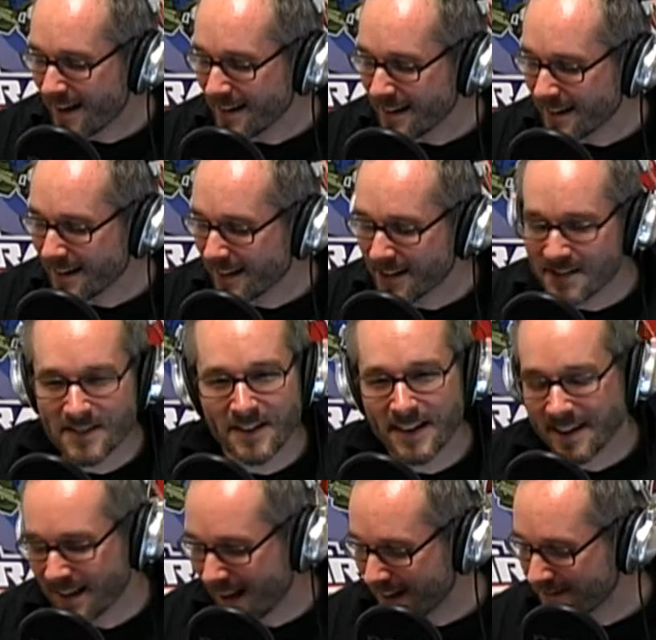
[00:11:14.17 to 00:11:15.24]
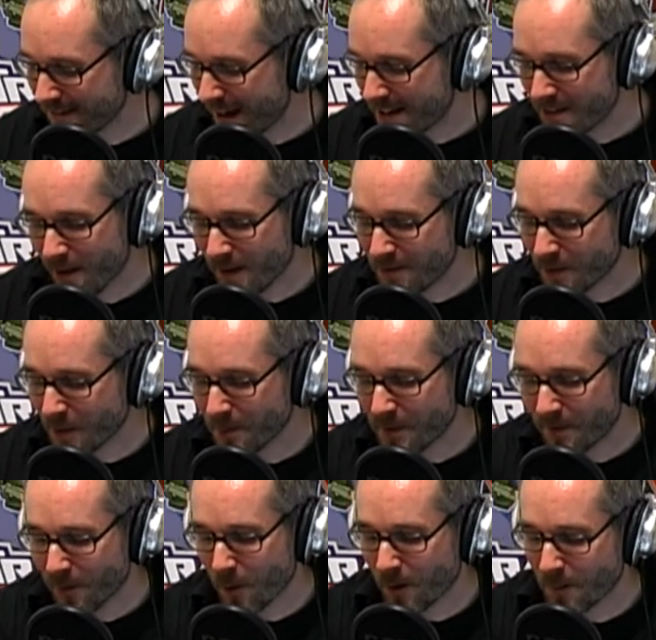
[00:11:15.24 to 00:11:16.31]
another story I know I've told
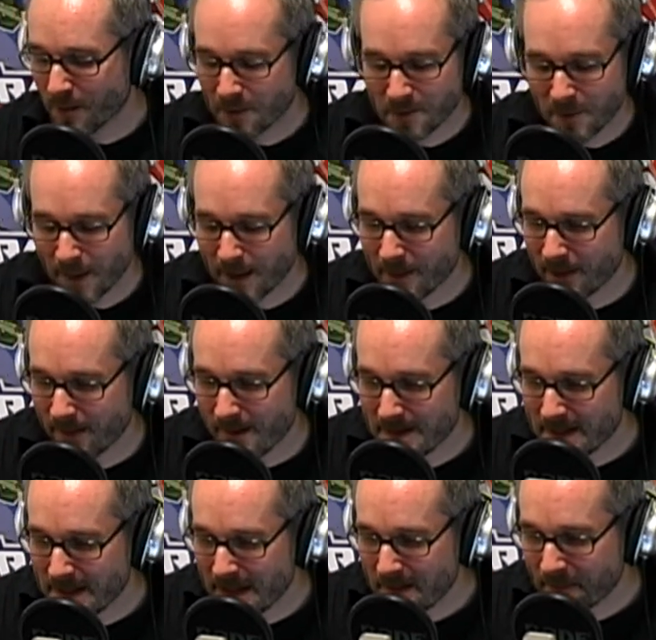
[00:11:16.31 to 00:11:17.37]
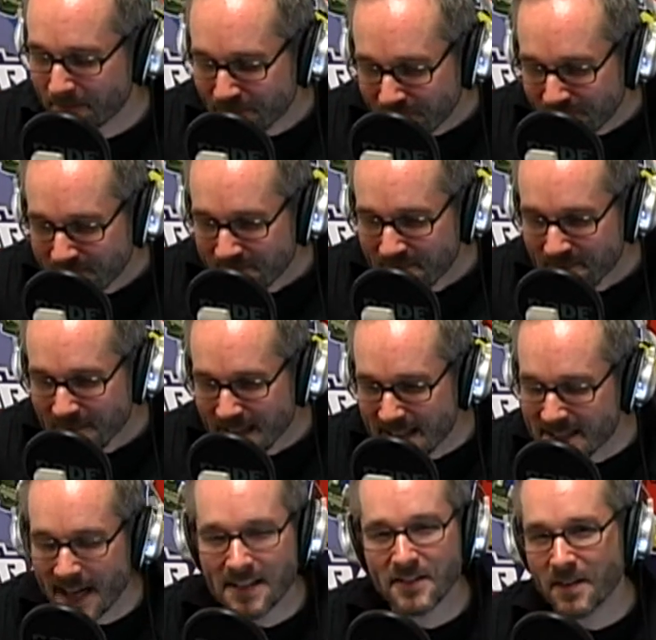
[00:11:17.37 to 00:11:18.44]
before, but it's probably been a long time,
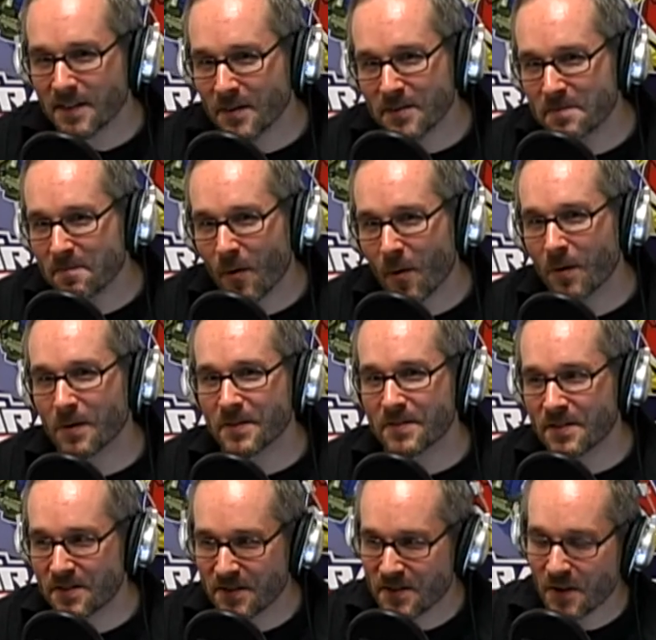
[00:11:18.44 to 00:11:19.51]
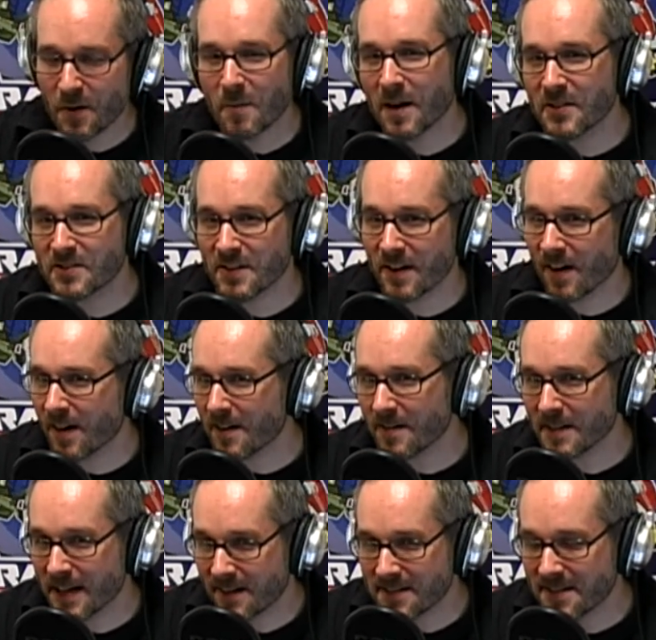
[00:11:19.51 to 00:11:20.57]
is I took those morals so much to heart
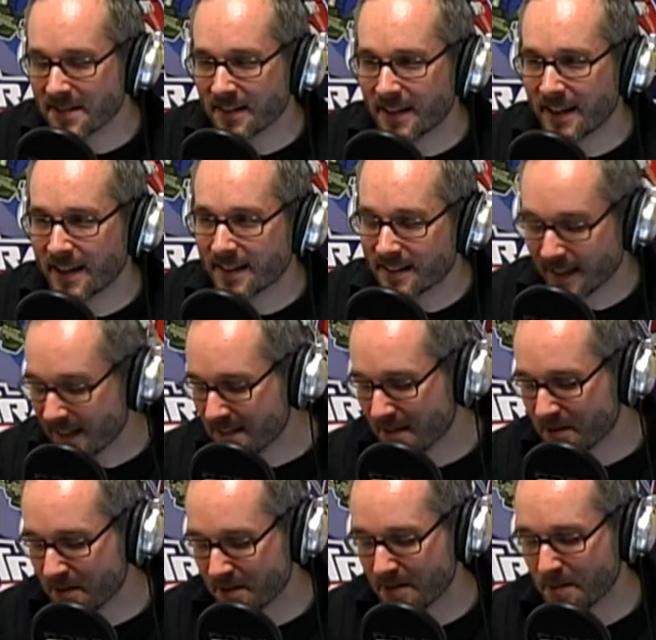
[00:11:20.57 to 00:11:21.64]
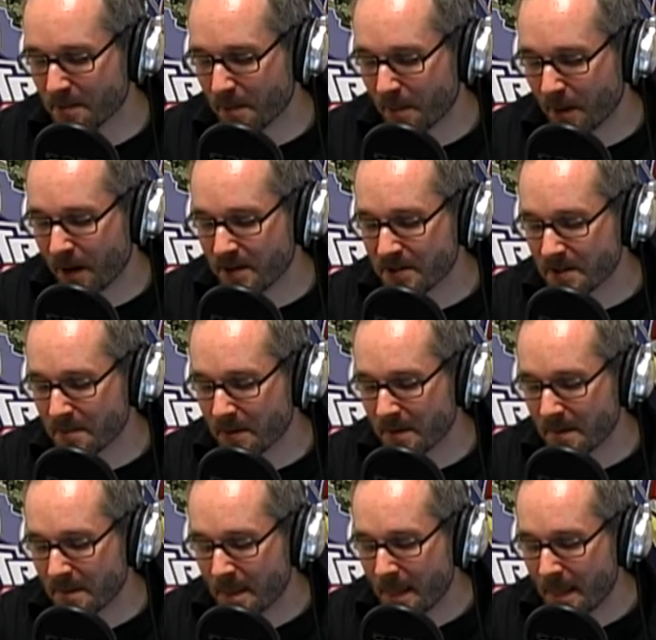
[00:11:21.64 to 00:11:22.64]
when I was a little kid, because I guess I was just super impressionable.